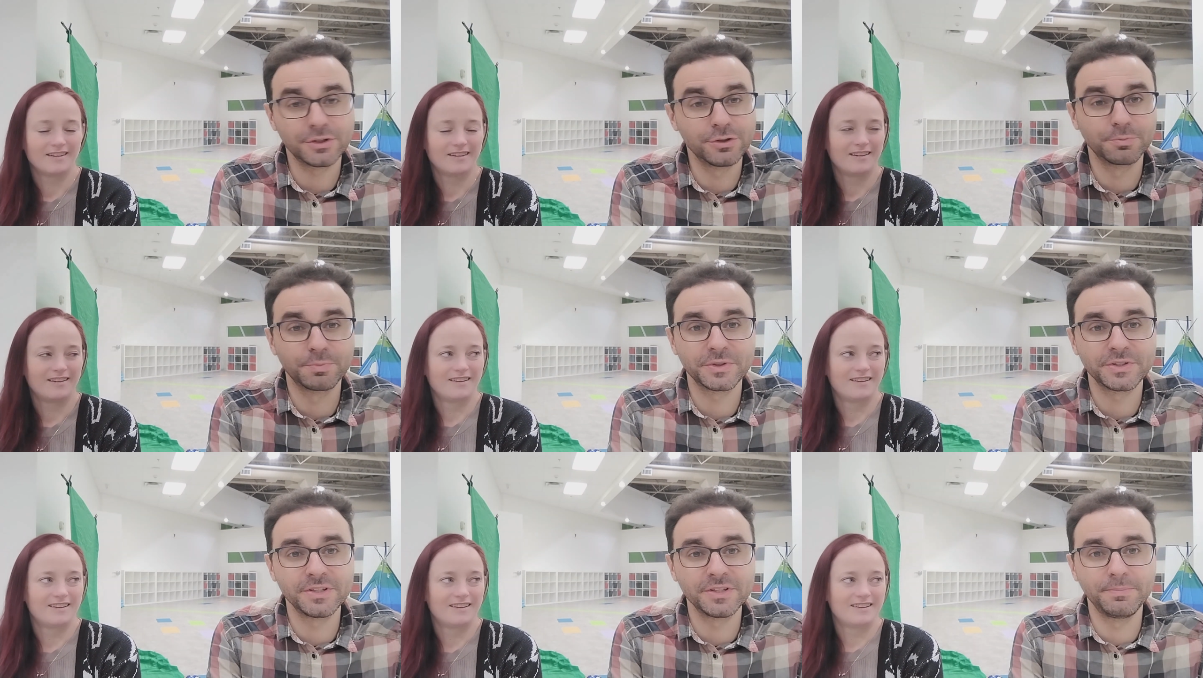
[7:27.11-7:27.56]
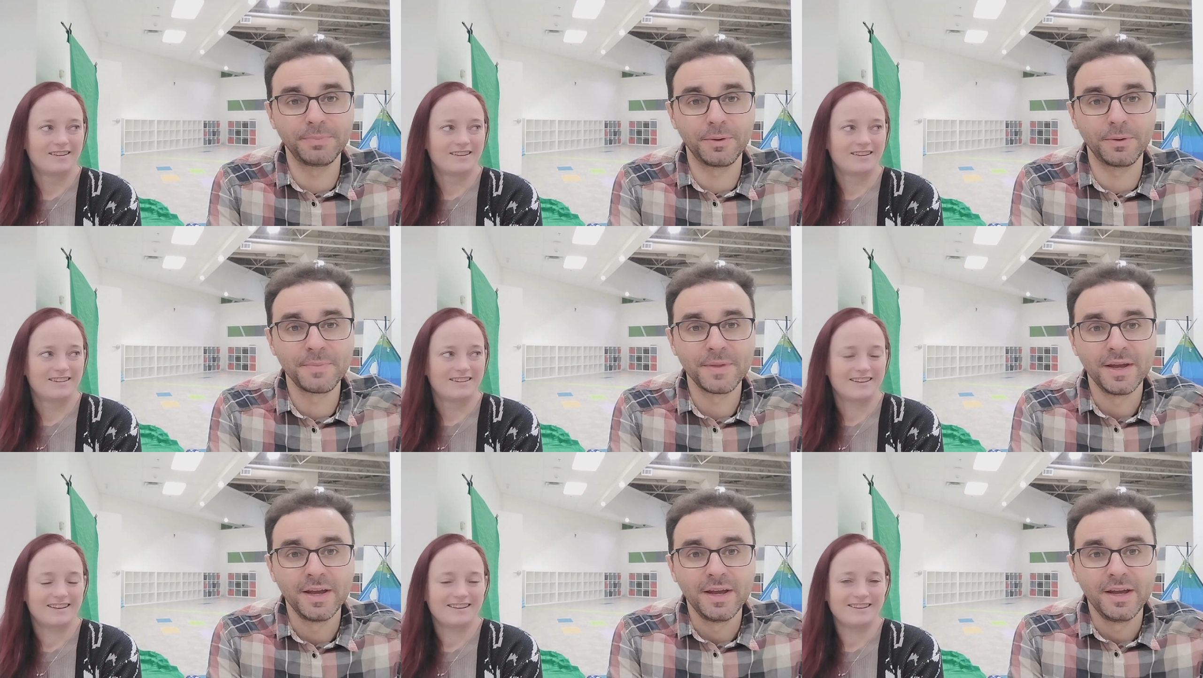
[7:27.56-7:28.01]
Speaker 1: simple.
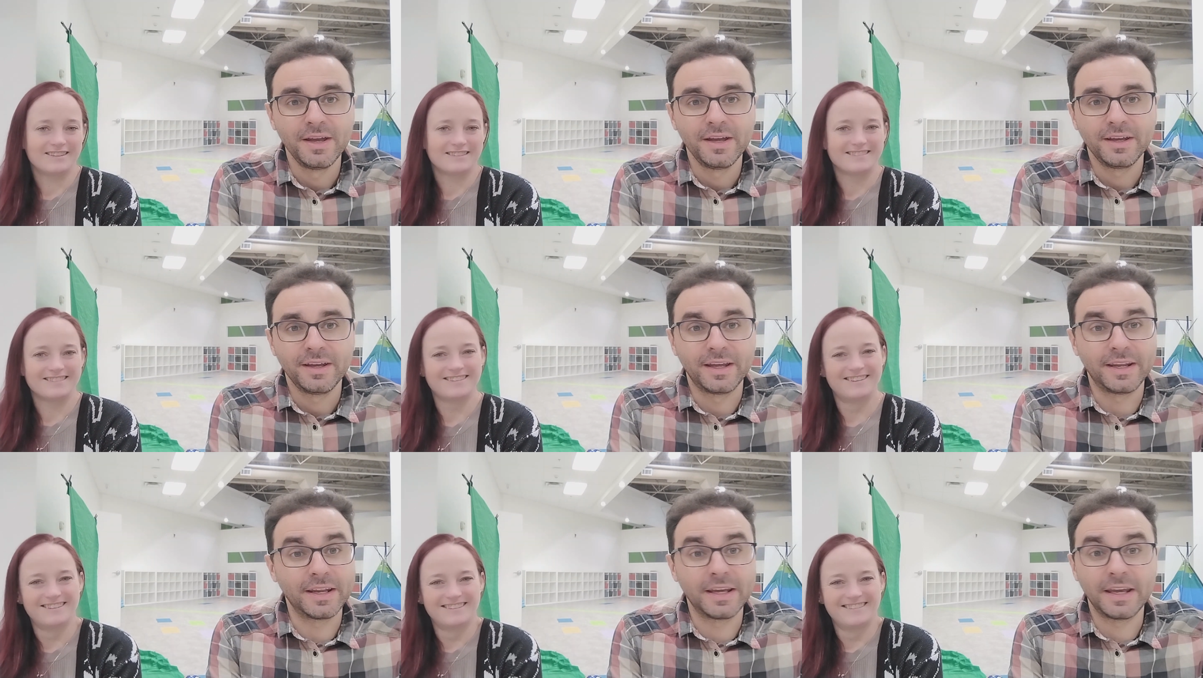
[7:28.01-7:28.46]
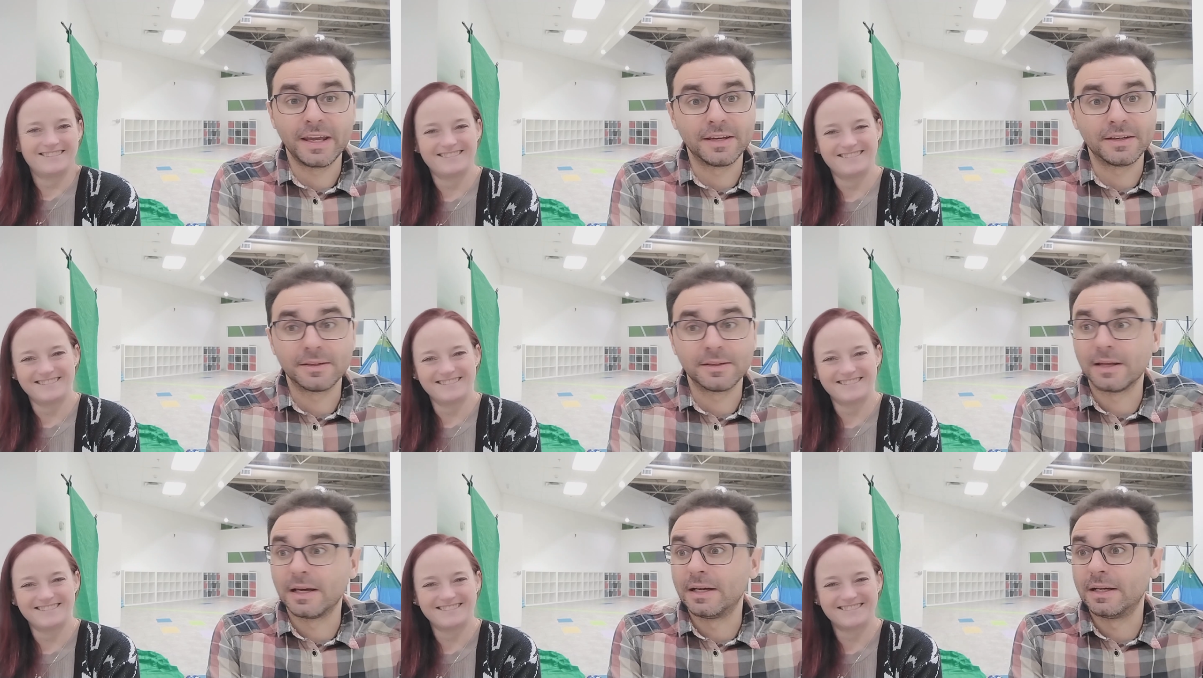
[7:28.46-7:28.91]
And
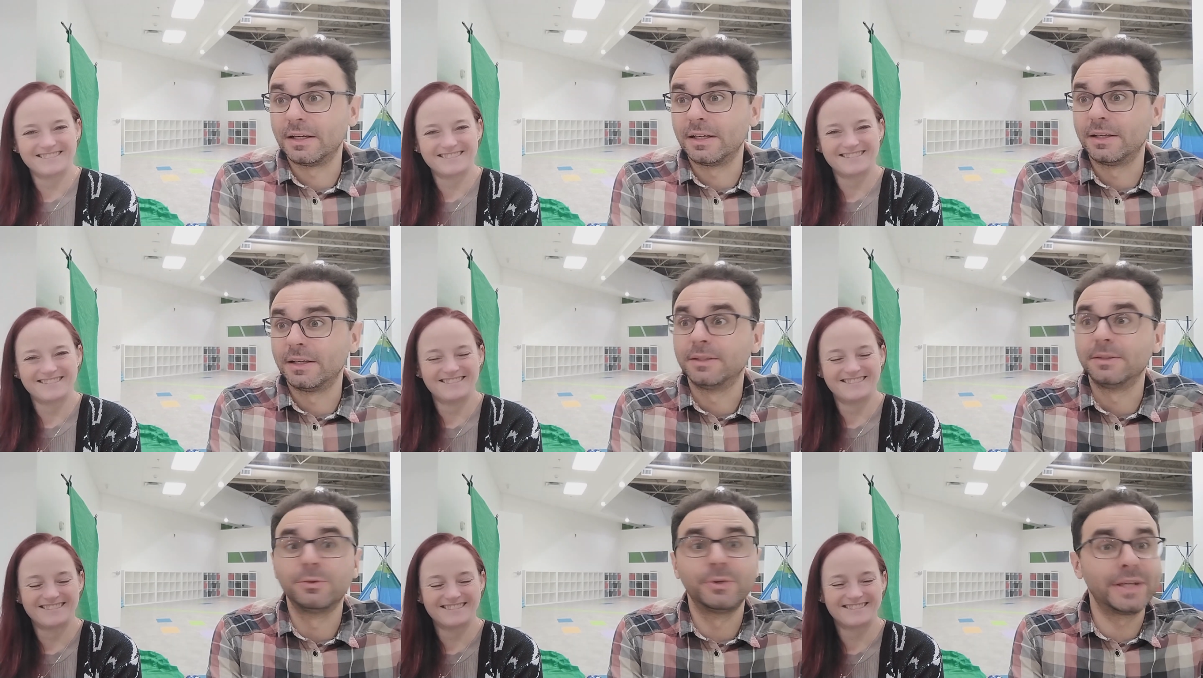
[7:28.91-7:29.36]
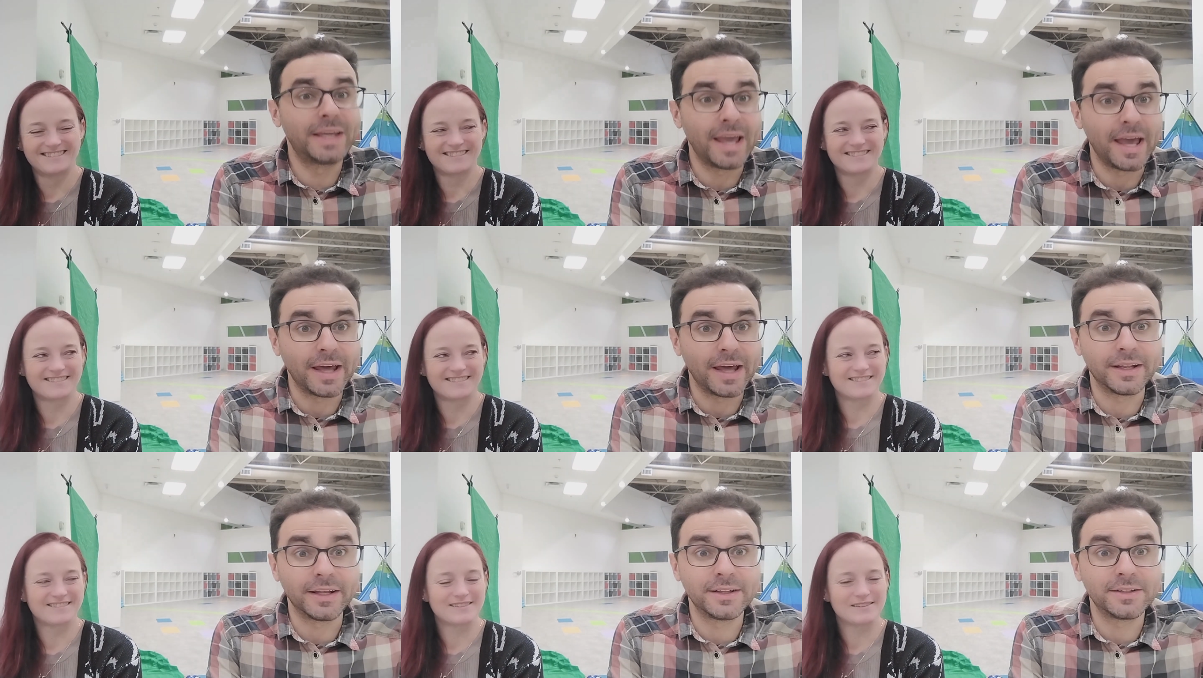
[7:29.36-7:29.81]
again, uh, we
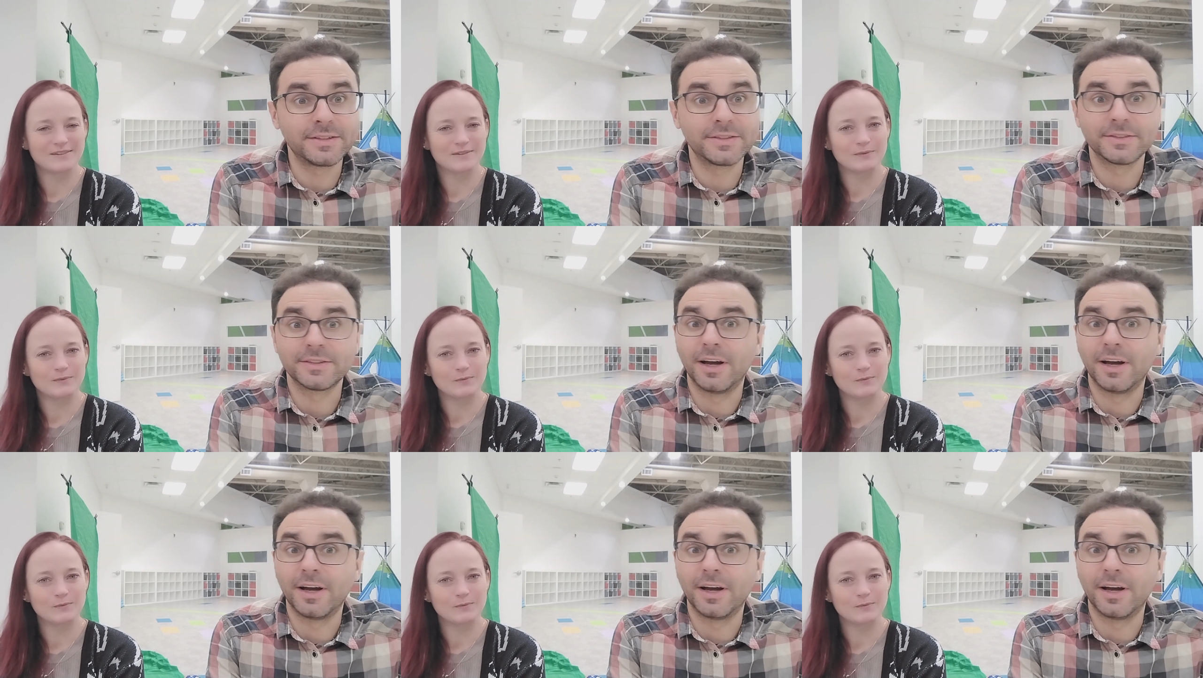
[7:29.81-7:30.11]
get it.